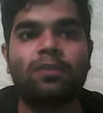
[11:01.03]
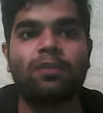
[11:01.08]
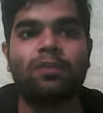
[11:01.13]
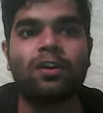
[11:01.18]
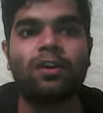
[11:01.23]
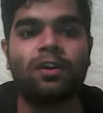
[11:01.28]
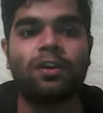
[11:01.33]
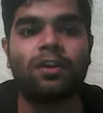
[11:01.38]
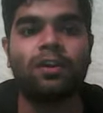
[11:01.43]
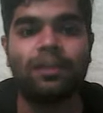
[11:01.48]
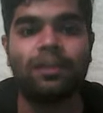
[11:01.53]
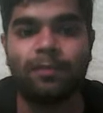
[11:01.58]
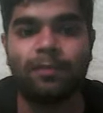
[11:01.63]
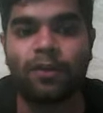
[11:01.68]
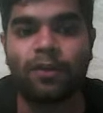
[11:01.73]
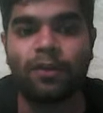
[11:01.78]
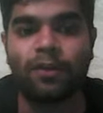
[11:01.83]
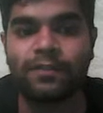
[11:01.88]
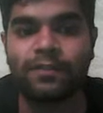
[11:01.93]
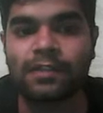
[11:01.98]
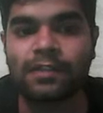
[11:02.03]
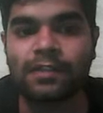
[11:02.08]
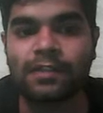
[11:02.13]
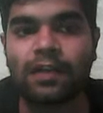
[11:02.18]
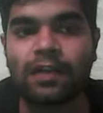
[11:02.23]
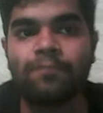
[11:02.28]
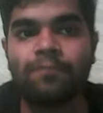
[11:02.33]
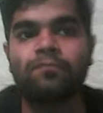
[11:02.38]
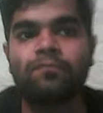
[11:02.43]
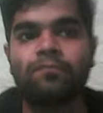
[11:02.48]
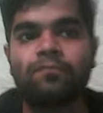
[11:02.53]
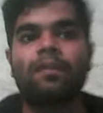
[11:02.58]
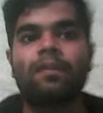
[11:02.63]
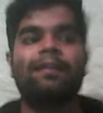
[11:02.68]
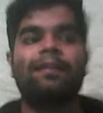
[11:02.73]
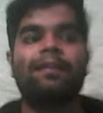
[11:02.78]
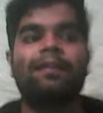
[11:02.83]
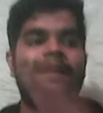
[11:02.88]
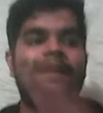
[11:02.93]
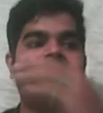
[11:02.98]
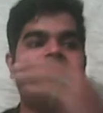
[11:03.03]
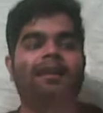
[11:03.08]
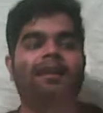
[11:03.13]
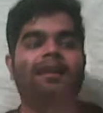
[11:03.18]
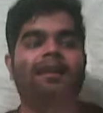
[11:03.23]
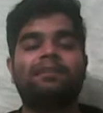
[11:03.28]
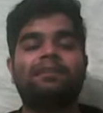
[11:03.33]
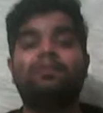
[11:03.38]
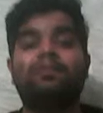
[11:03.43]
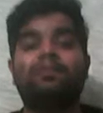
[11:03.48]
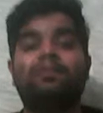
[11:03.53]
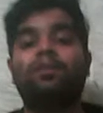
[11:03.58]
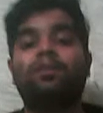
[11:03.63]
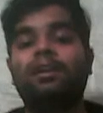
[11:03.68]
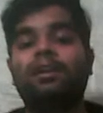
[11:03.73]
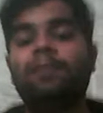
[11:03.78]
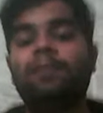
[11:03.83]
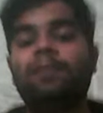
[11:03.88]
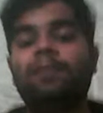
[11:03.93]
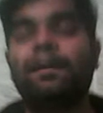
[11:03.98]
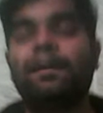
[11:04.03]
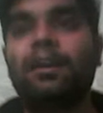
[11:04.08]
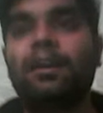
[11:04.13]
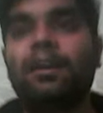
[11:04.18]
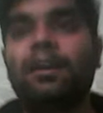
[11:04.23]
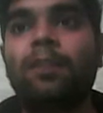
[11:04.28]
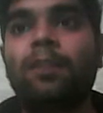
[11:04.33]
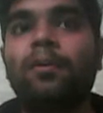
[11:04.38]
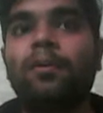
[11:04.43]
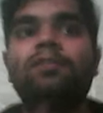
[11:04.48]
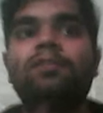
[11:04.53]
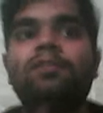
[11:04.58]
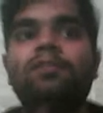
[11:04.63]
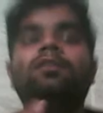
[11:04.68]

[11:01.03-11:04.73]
here, LibreOffice ka. Like that is totally depending upon